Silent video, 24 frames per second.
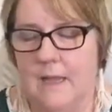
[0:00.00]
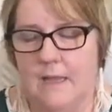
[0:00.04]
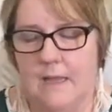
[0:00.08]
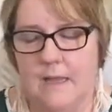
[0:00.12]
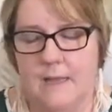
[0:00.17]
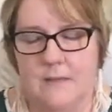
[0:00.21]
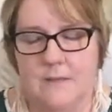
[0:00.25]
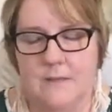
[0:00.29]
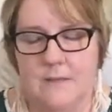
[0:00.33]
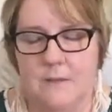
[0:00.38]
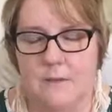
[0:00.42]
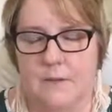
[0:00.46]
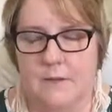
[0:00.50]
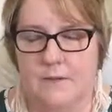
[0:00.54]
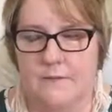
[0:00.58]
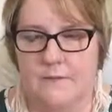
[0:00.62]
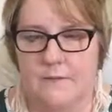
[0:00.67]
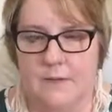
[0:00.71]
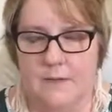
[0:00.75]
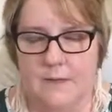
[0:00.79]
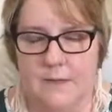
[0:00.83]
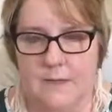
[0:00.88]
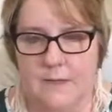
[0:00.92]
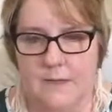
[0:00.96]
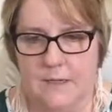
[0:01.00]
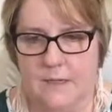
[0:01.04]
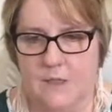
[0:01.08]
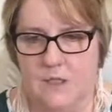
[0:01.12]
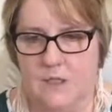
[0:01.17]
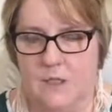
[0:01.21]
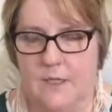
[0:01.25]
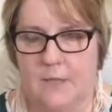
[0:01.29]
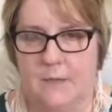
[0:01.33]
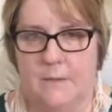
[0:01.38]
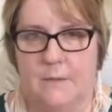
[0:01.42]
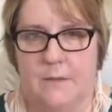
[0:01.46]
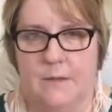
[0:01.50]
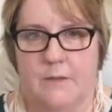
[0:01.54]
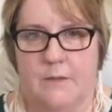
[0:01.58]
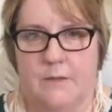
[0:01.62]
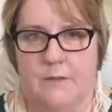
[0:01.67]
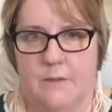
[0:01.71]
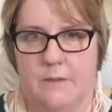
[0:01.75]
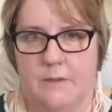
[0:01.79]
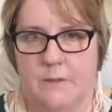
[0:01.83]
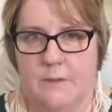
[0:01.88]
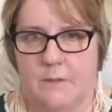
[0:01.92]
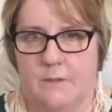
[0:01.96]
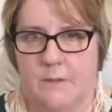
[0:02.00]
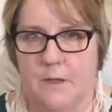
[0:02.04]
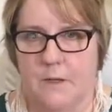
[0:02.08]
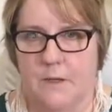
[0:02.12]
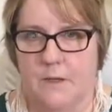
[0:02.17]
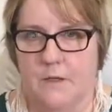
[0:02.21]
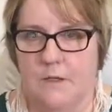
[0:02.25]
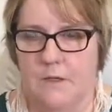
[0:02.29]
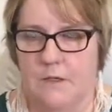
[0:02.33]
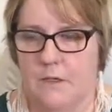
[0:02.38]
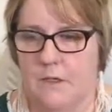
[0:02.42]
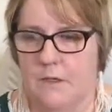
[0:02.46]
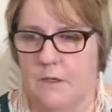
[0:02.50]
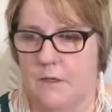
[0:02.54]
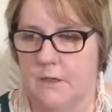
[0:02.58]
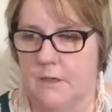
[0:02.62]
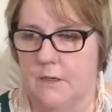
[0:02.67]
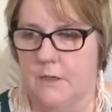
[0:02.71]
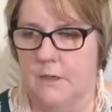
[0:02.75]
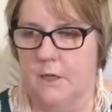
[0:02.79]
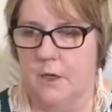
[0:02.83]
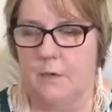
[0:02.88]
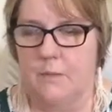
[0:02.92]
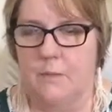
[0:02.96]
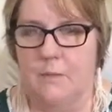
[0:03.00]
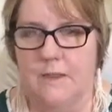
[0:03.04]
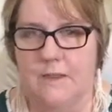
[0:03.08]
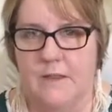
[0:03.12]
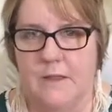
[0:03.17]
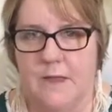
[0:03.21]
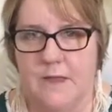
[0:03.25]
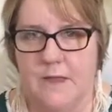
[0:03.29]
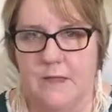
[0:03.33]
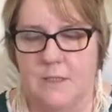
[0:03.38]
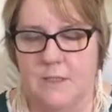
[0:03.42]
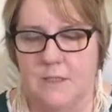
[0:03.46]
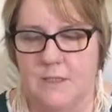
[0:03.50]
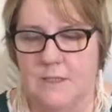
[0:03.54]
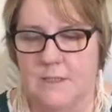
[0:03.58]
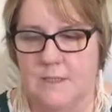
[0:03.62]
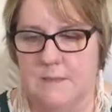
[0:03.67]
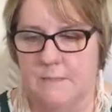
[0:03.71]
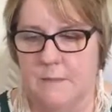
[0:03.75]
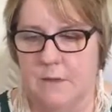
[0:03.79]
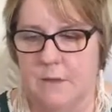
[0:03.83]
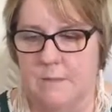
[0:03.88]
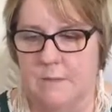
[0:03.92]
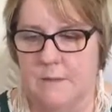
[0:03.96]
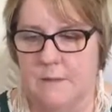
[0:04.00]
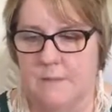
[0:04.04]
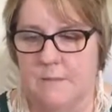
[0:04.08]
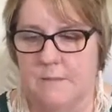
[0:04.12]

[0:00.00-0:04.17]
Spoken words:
So I can feel that energy coming through, so I'm going to go with that in just a moment.